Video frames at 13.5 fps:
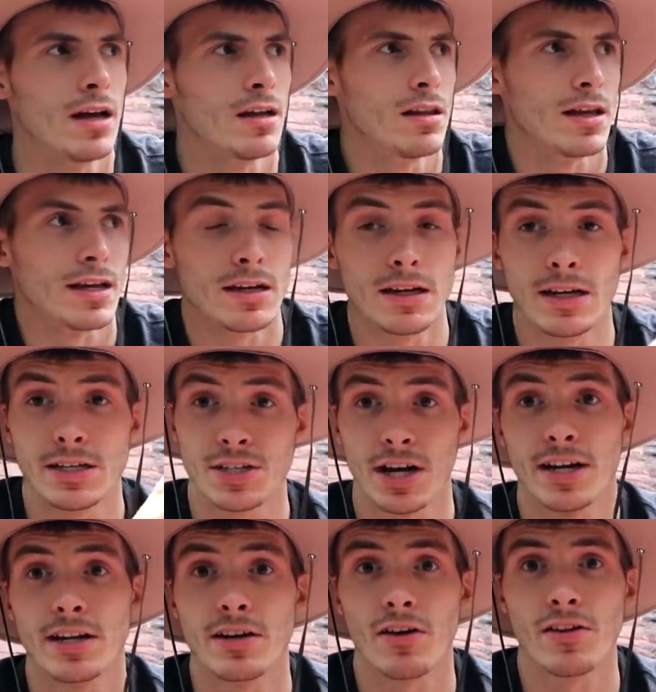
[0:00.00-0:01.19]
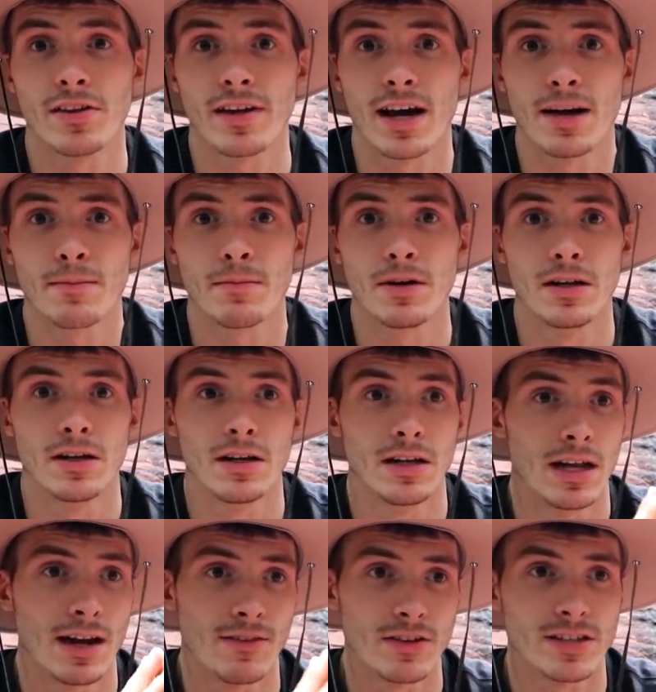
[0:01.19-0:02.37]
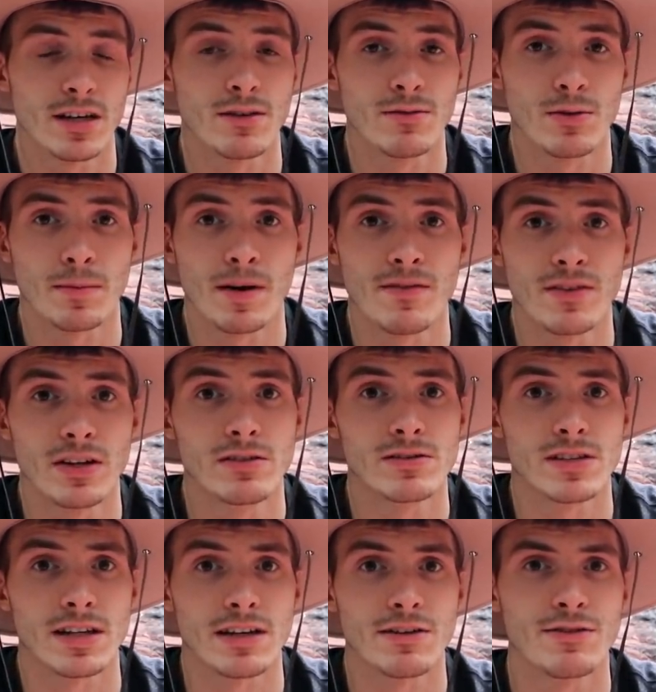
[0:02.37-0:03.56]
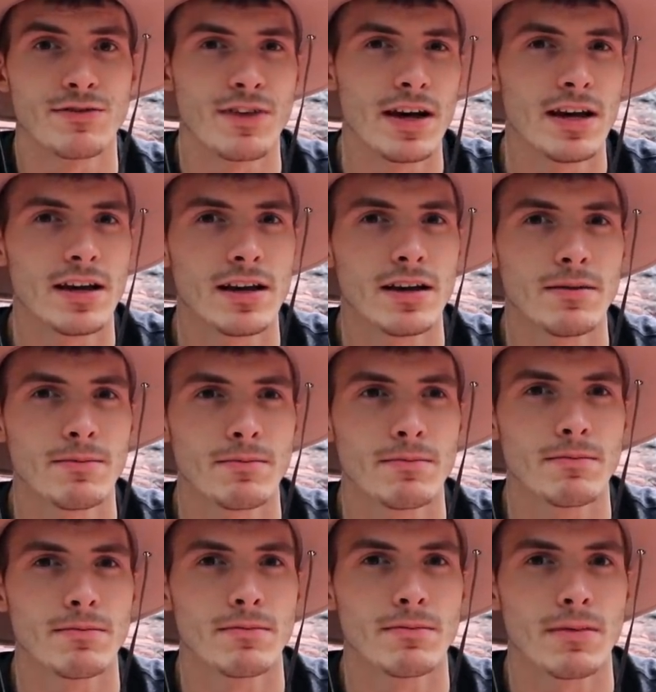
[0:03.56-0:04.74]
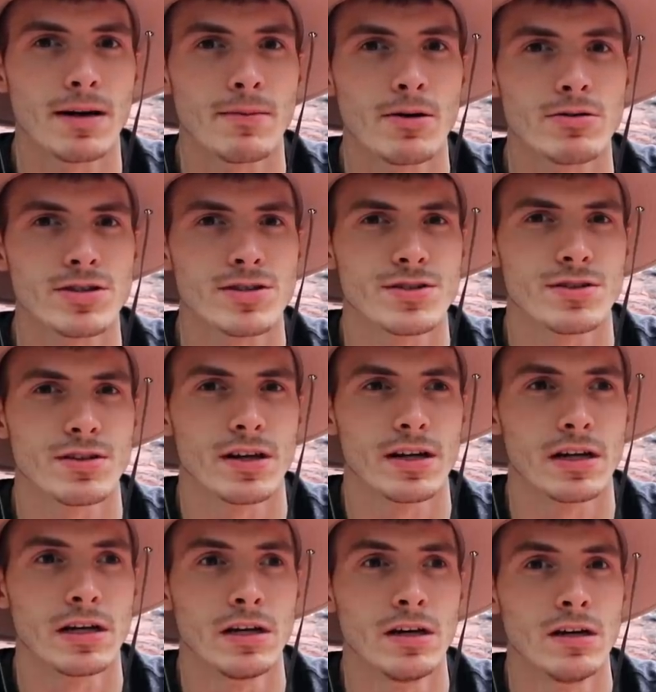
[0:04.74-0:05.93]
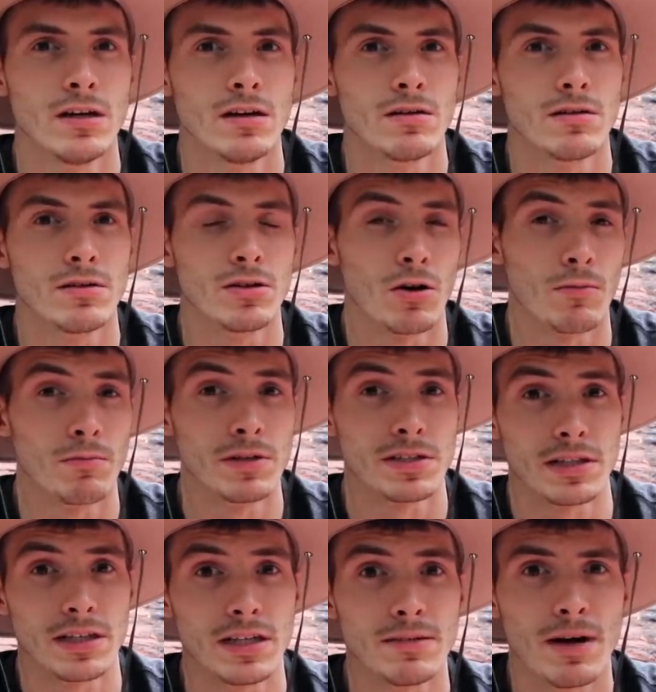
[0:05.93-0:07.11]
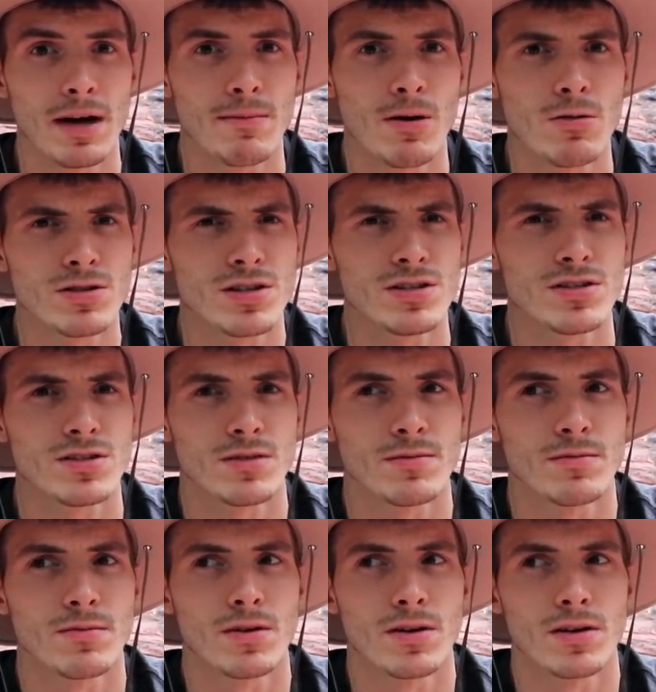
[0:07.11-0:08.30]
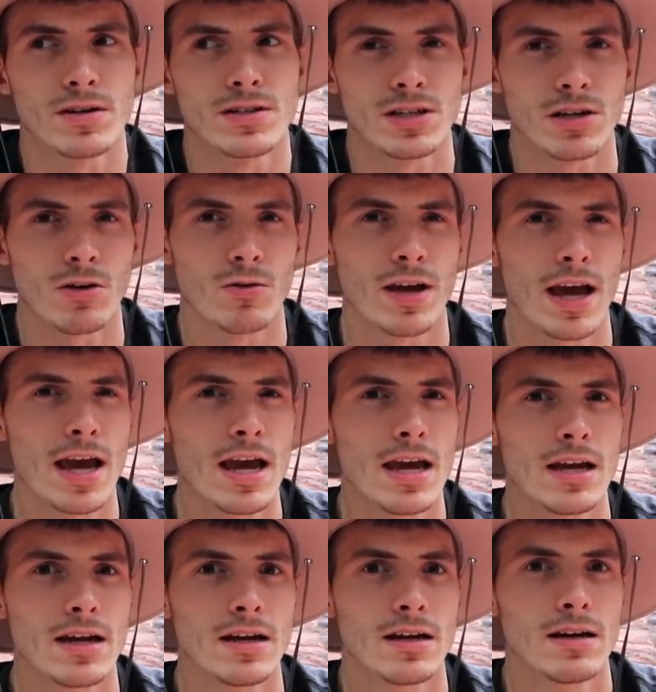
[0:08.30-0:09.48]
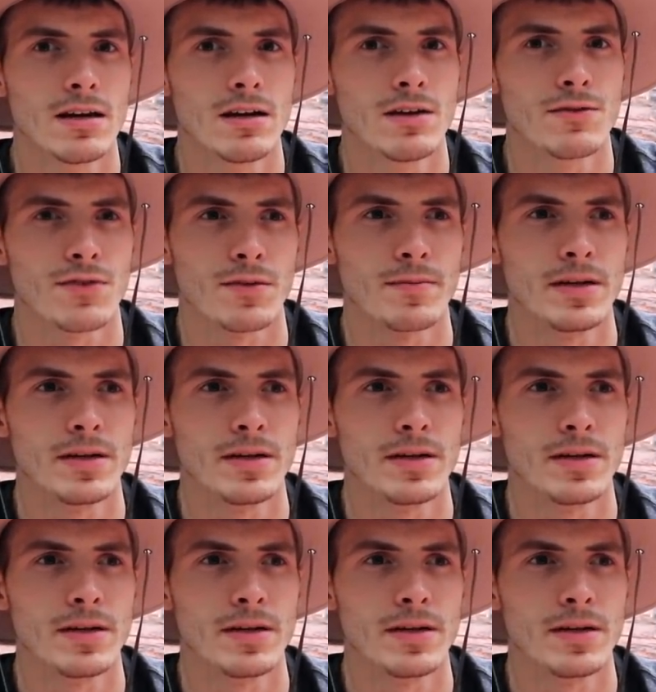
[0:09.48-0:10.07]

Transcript: like excited all the time in, in every single one of my videos and like fake my emotions or like you know mislead my emotions or, or is it okay for